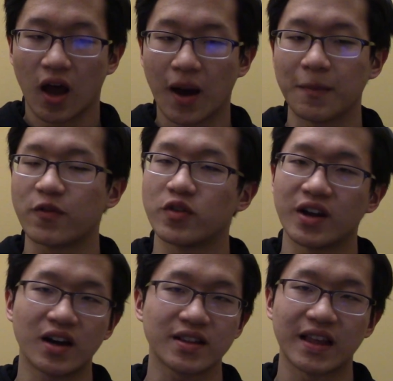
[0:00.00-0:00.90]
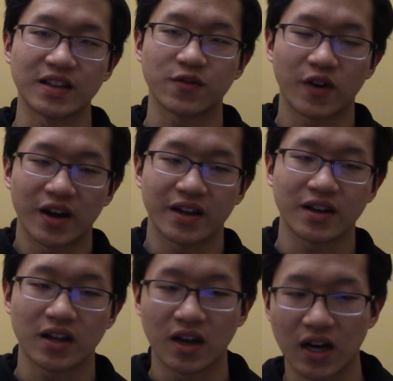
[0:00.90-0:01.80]
If you're not, that's
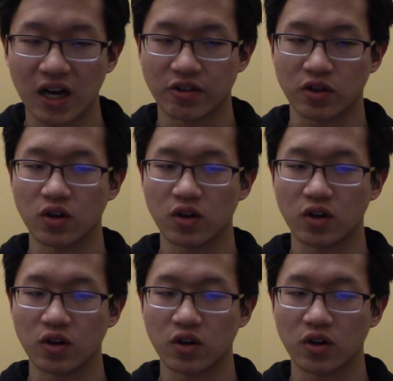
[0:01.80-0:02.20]
fine. I'll